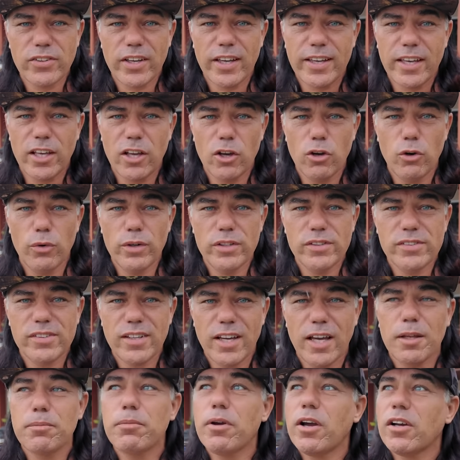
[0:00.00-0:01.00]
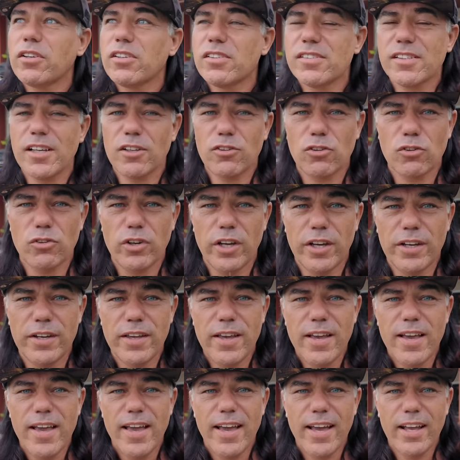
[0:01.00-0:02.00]
I can go inside because it starts to rain
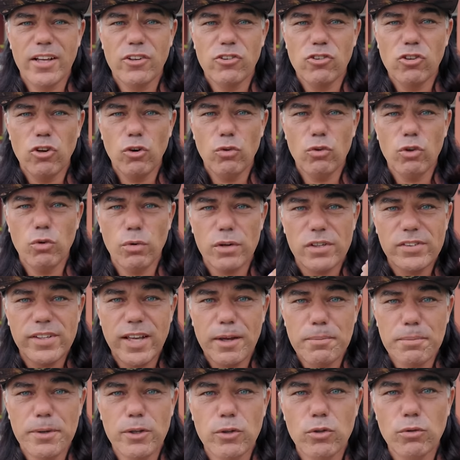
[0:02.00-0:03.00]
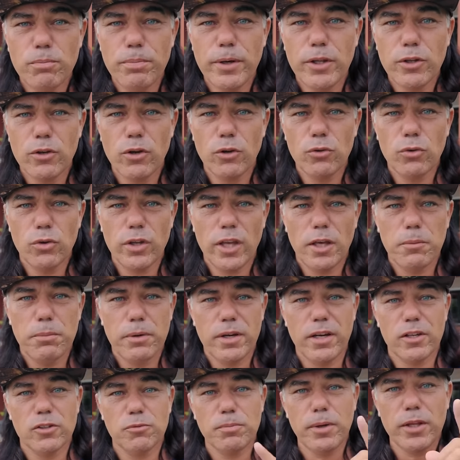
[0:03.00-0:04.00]
and show you what is happening to Bitcoin today
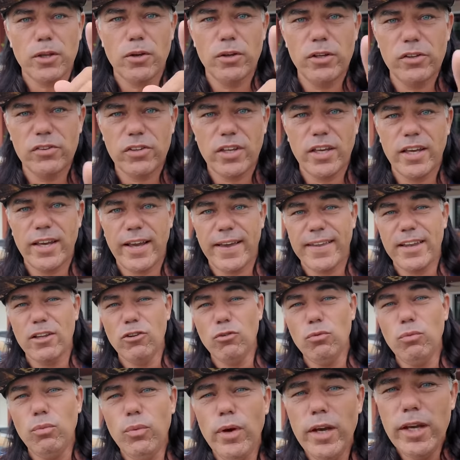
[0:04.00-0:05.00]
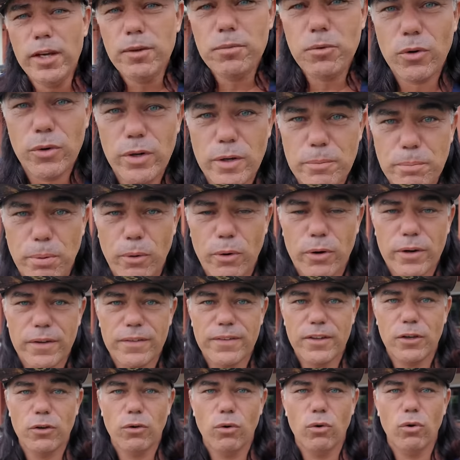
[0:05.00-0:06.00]
because Bitcoin is king and it's way more important
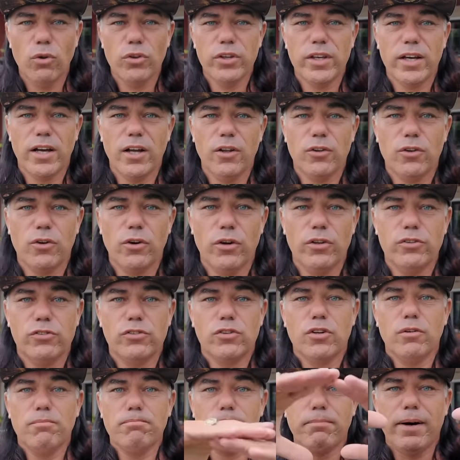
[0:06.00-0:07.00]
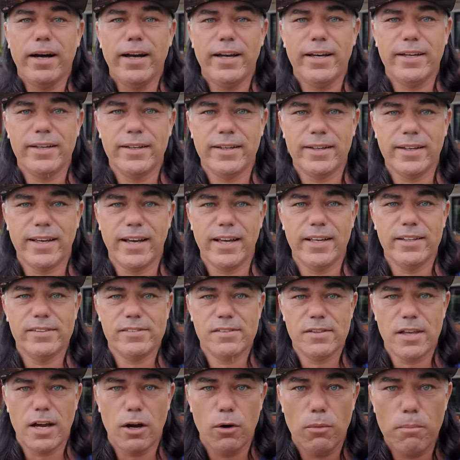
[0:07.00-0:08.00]
than all the altcoins combined, guys.
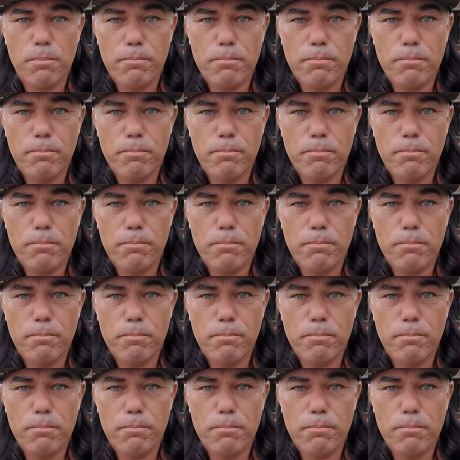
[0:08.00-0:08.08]
Now,